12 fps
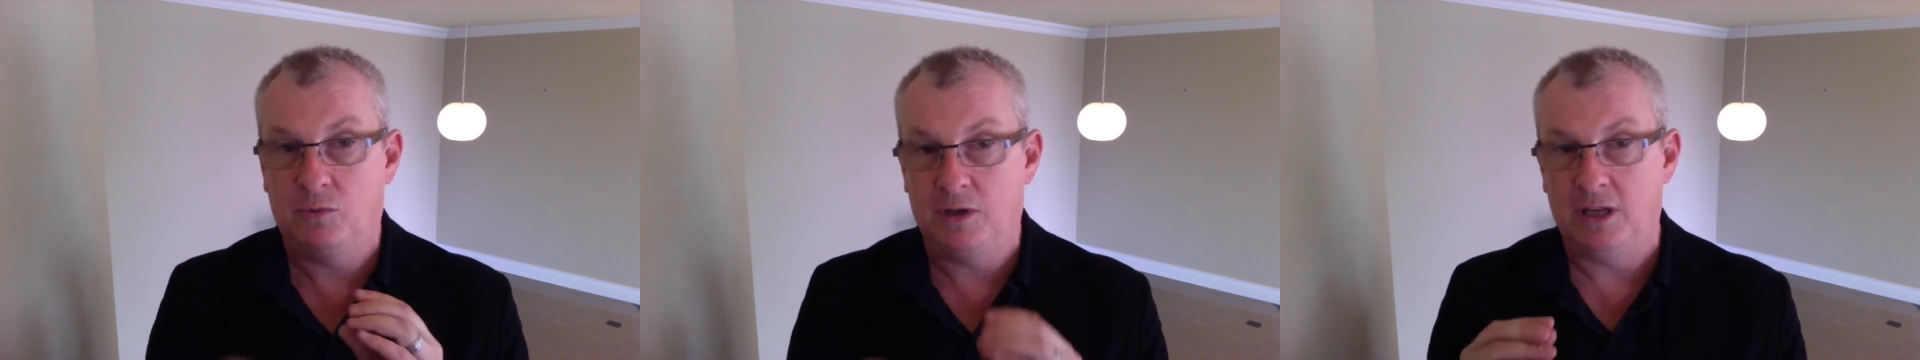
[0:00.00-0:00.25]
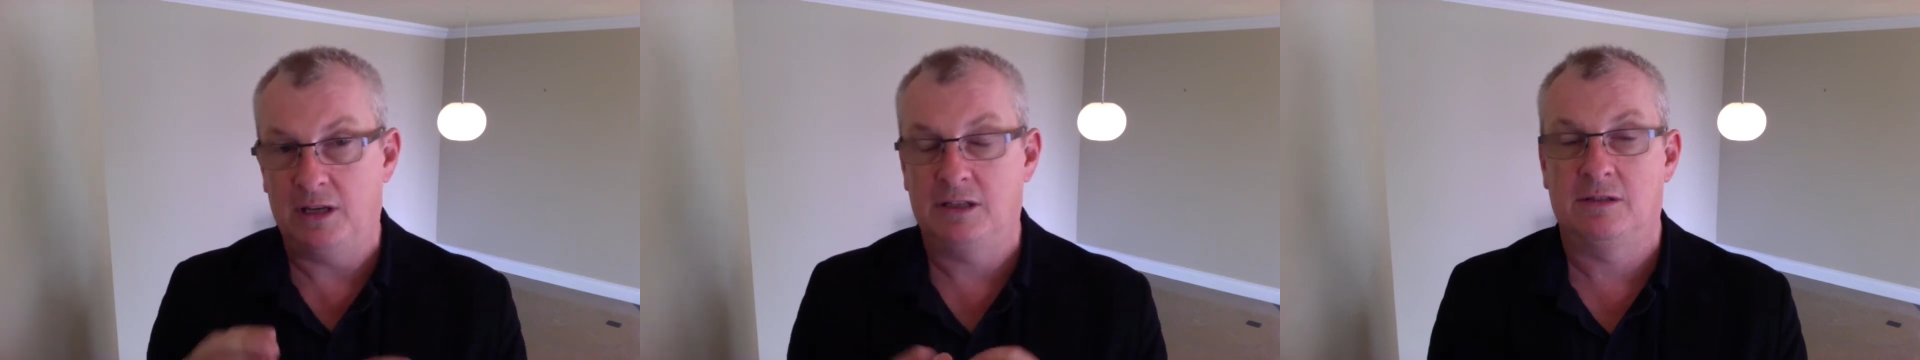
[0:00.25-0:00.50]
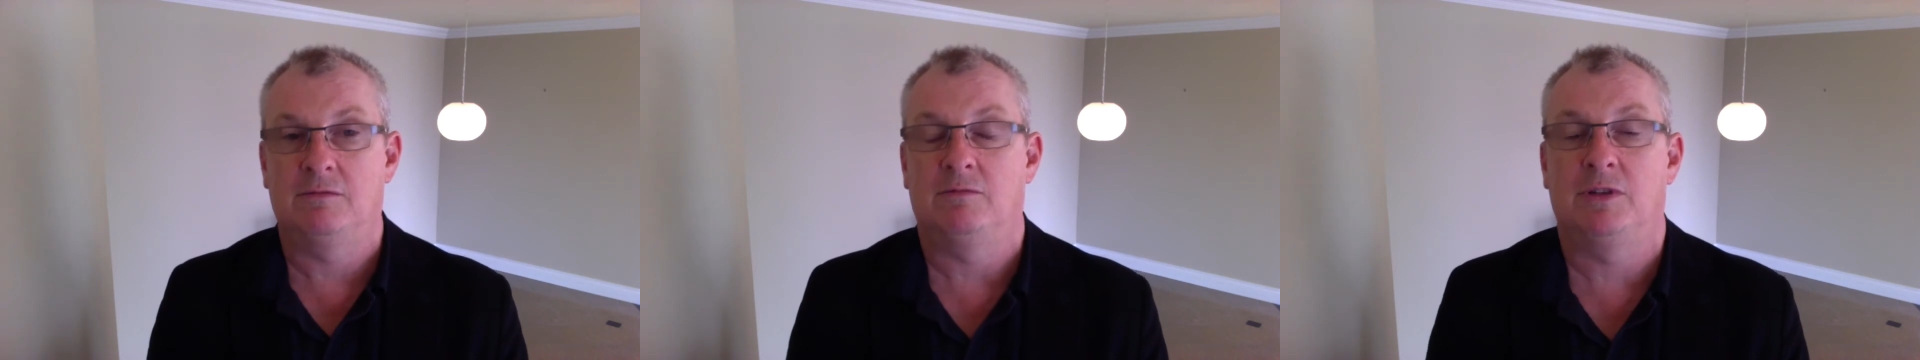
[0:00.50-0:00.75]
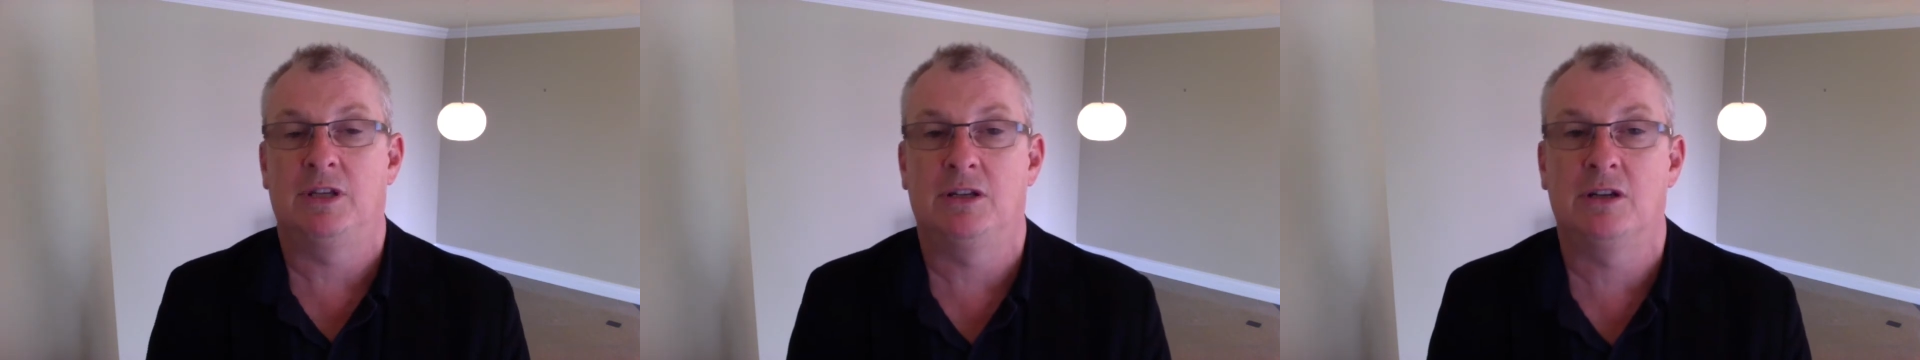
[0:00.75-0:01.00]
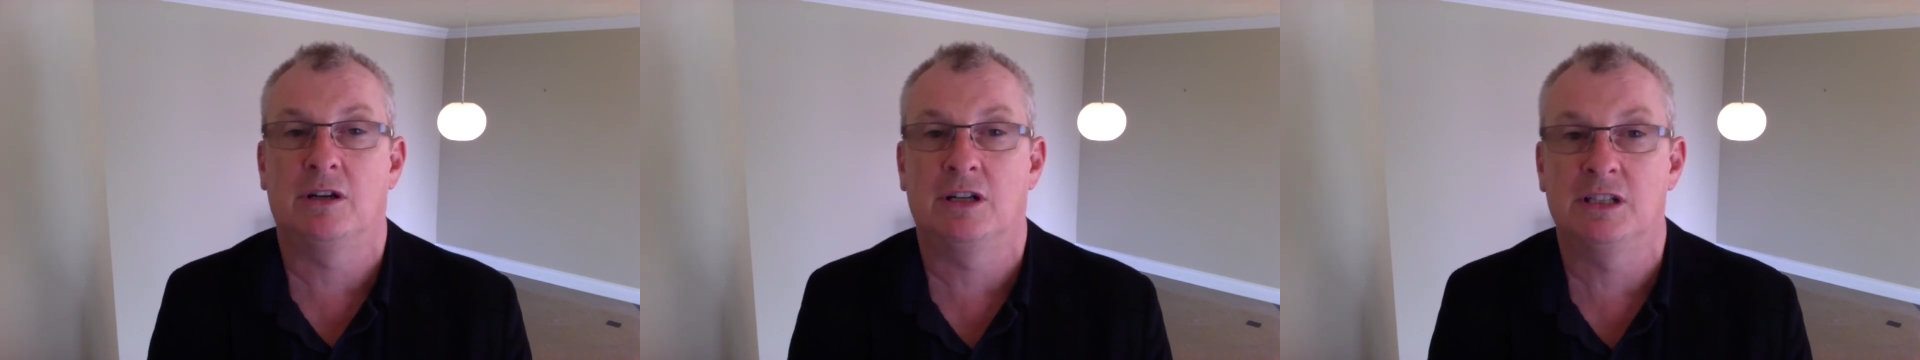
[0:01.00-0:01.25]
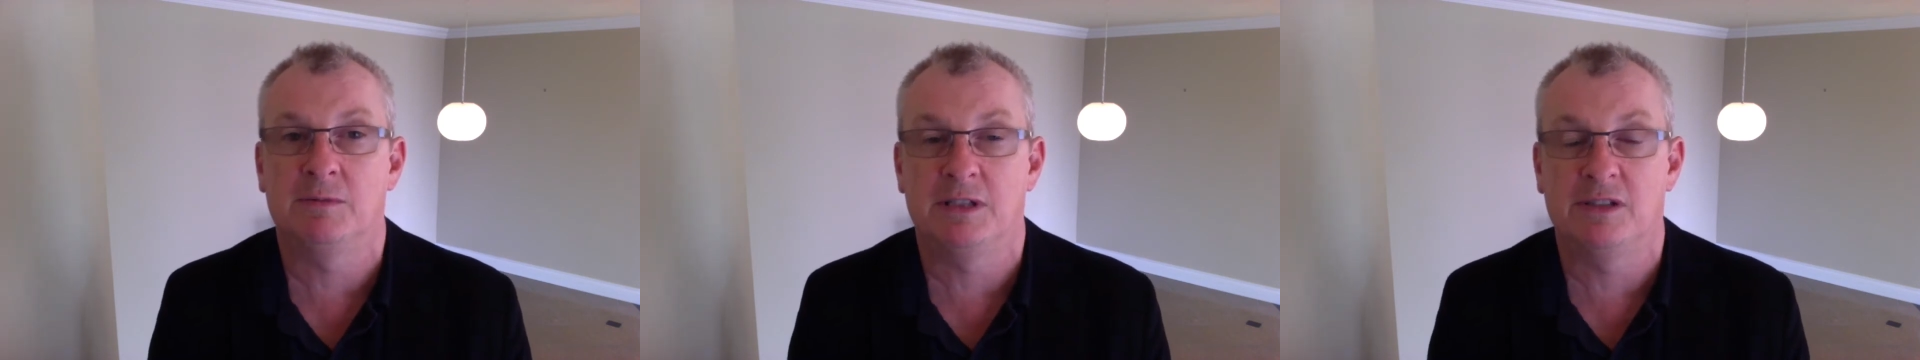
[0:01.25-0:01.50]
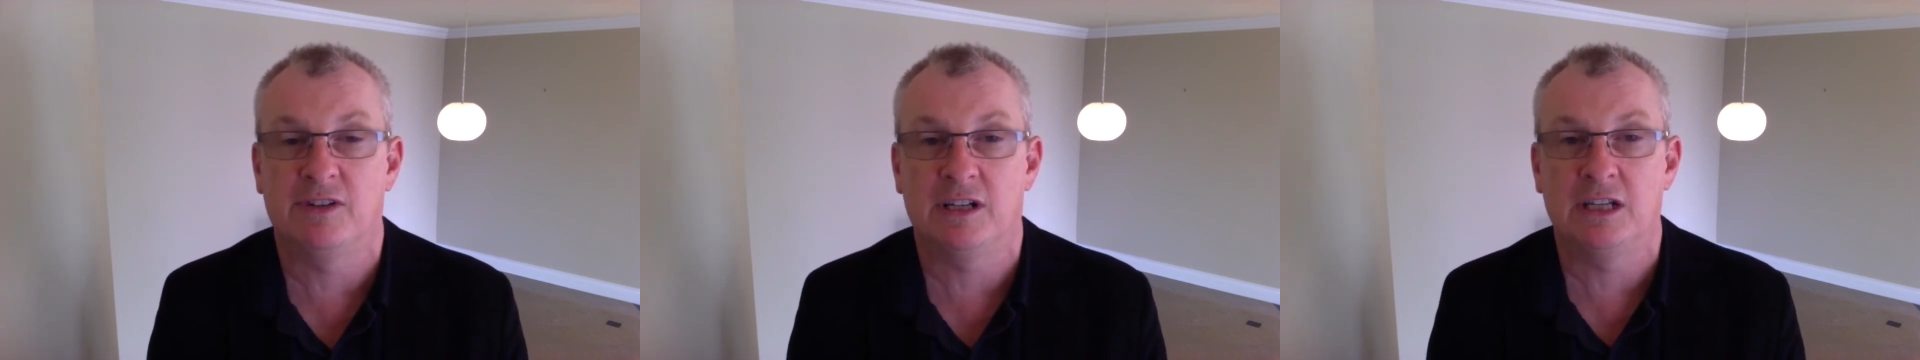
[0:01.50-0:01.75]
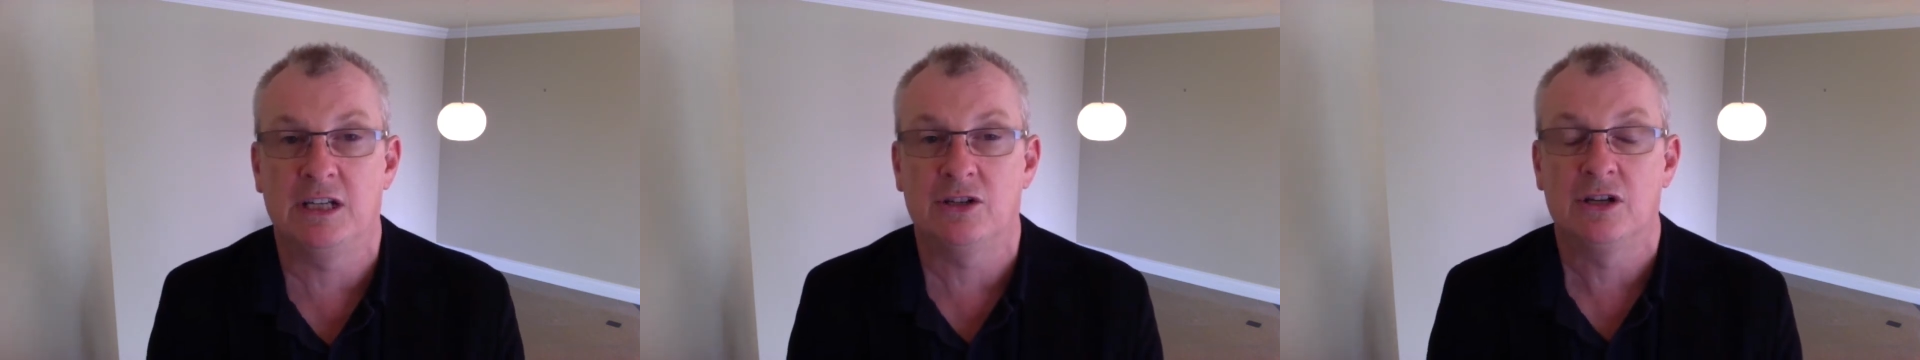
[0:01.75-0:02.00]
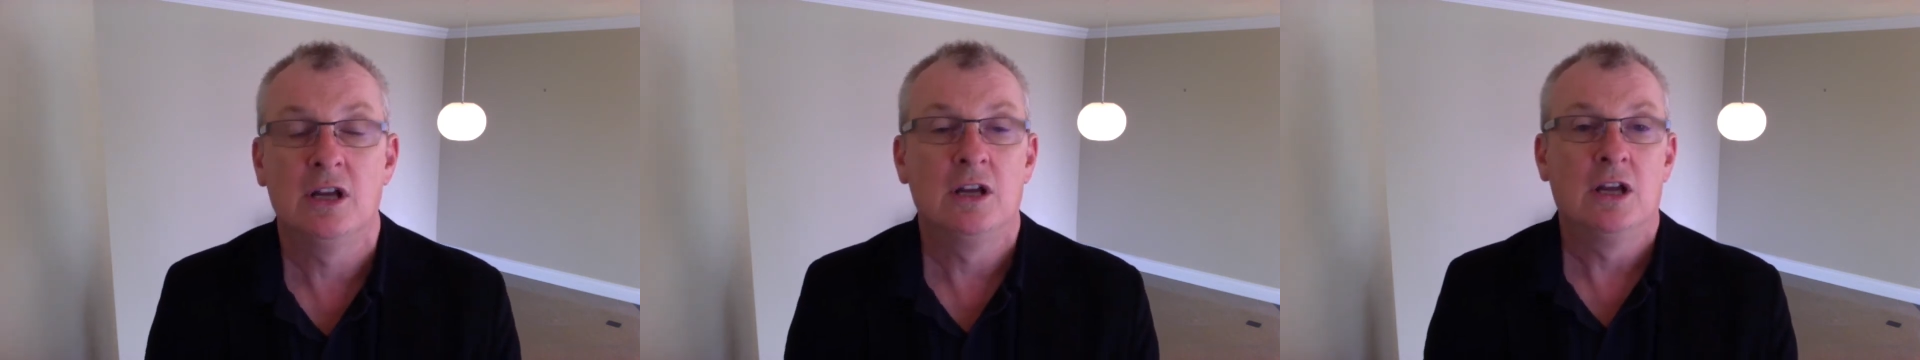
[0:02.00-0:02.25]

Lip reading: when they target a specific niche.